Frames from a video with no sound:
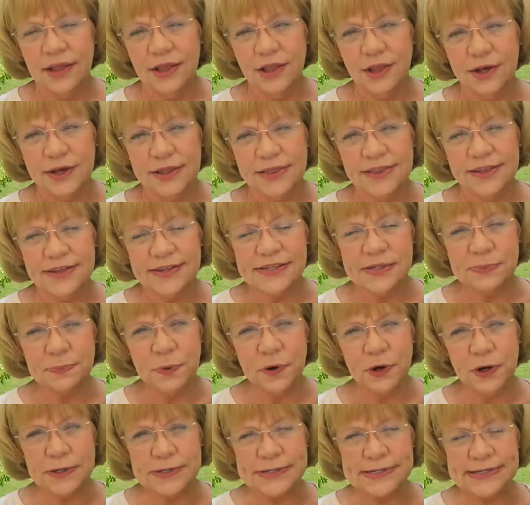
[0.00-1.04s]
Look at this
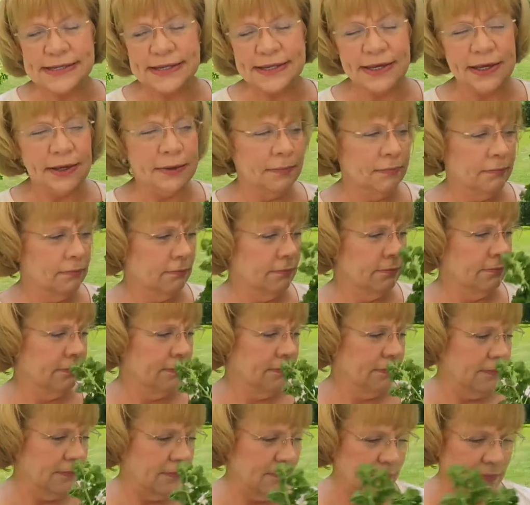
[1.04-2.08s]
parsley.
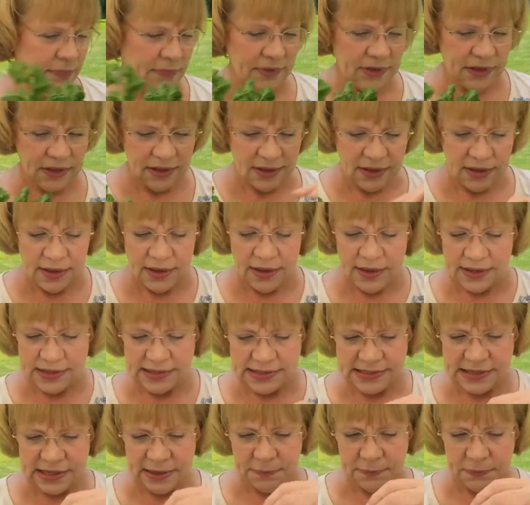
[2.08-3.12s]

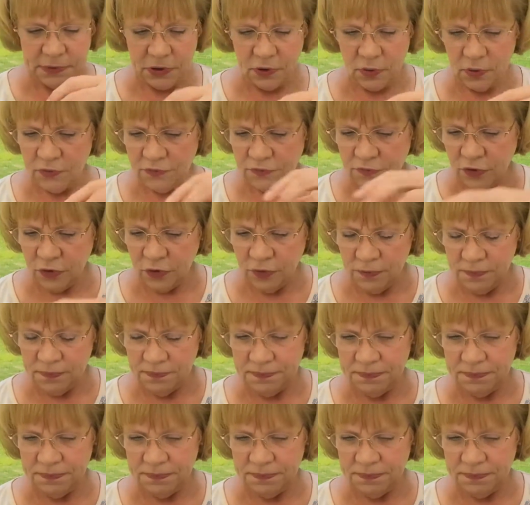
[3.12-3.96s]
Isn't it beautiful?